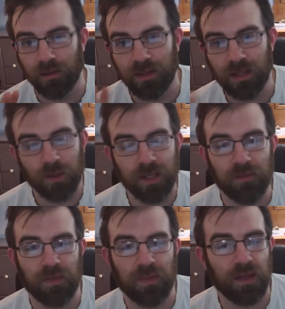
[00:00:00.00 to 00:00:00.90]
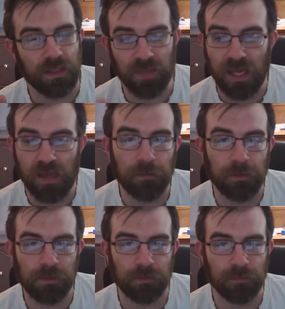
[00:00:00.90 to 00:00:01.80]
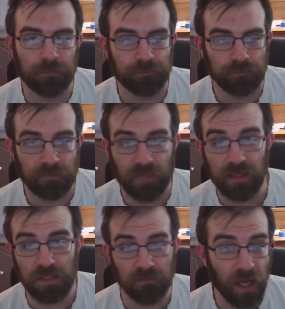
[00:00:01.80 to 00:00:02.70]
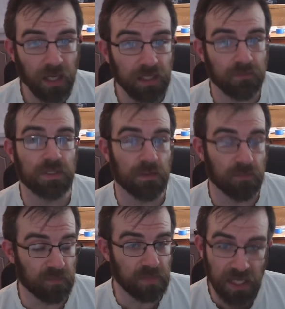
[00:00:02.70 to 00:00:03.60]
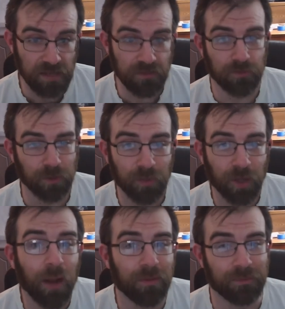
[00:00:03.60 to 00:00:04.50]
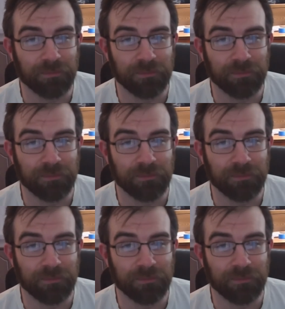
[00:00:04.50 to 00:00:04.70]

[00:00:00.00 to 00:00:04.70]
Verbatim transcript: They look at everything as behaviors, and that's fine if it's a behavioral problem,